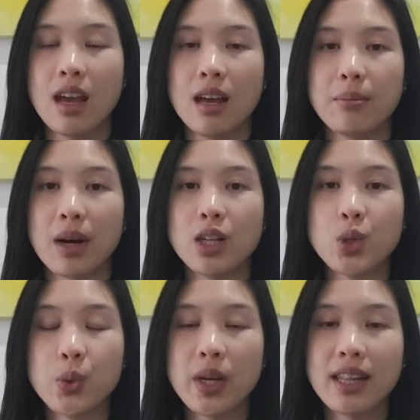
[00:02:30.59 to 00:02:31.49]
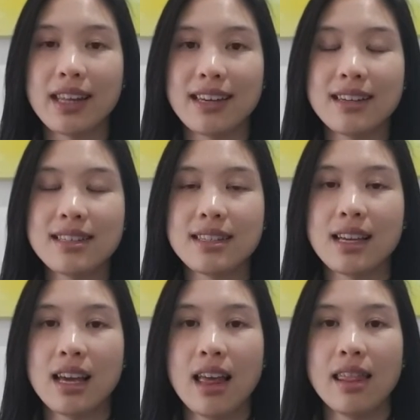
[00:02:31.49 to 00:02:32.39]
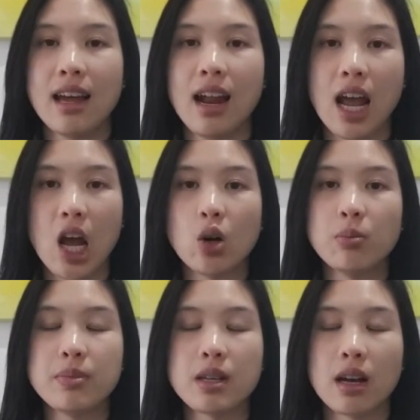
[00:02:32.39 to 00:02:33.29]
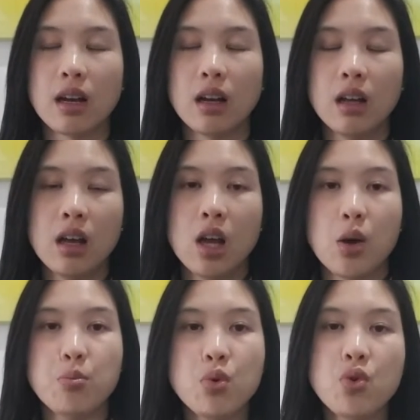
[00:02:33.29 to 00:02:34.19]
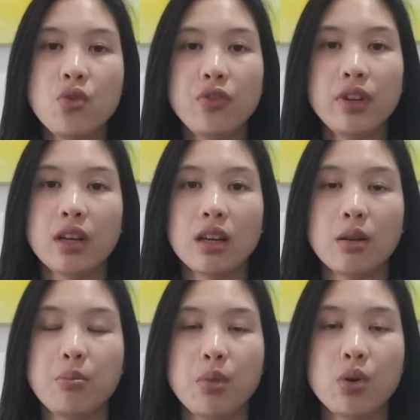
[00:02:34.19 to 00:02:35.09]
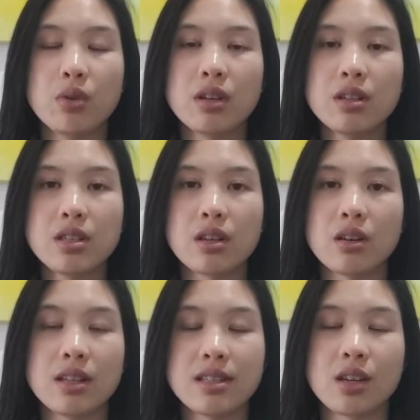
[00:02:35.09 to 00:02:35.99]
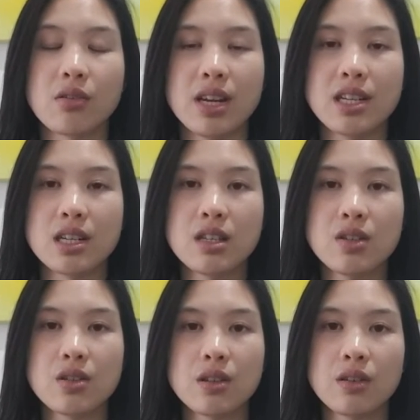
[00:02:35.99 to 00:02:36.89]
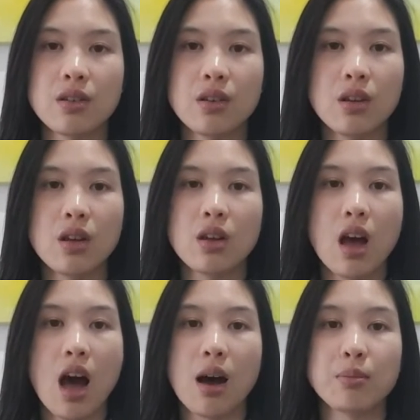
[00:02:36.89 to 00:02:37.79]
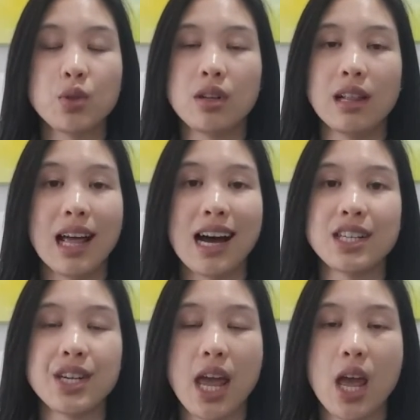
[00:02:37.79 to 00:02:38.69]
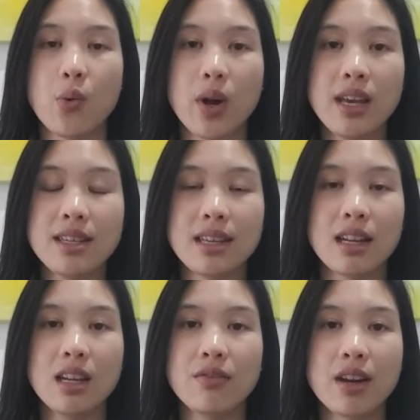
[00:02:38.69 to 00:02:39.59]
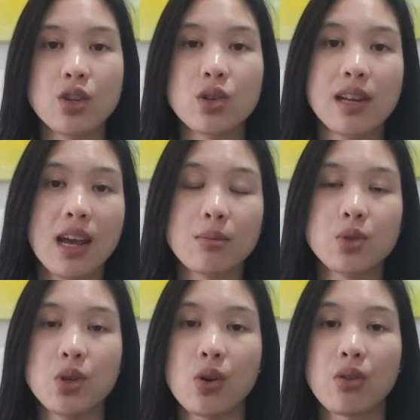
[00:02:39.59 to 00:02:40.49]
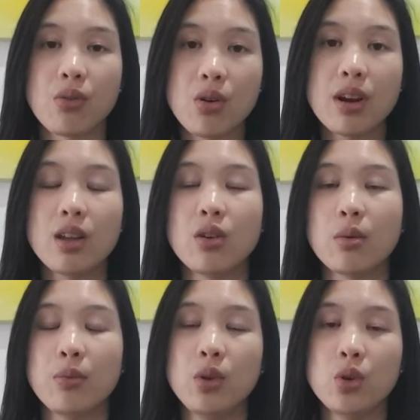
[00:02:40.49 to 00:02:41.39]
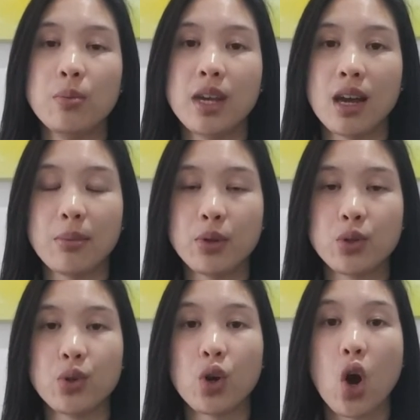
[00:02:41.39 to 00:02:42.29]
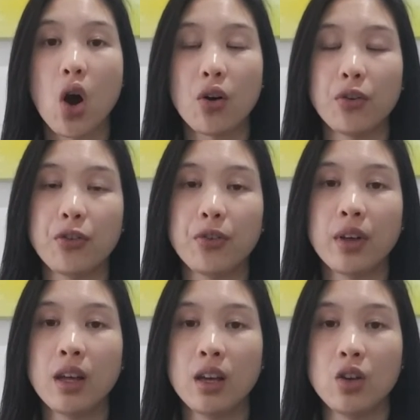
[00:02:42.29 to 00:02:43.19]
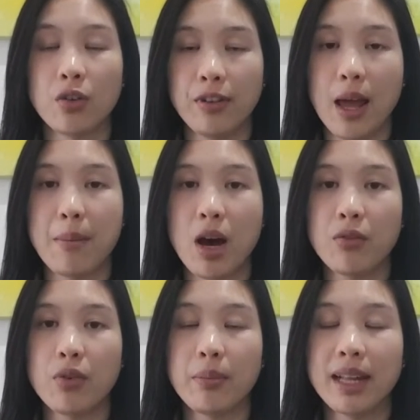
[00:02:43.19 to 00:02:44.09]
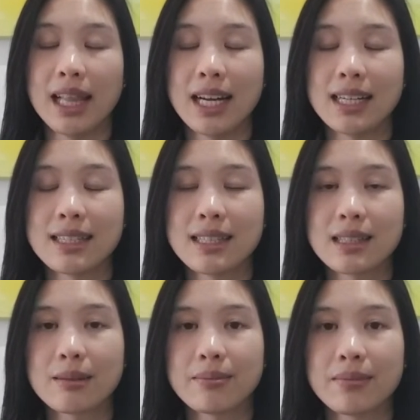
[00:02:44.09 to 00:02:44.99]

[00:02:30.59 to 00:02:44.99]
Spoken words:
And by doing this, that helps move the mucus or the secretions up to the larger airways and eventually up to your throat, and you'll be able to cough your phlegm out from the lungs.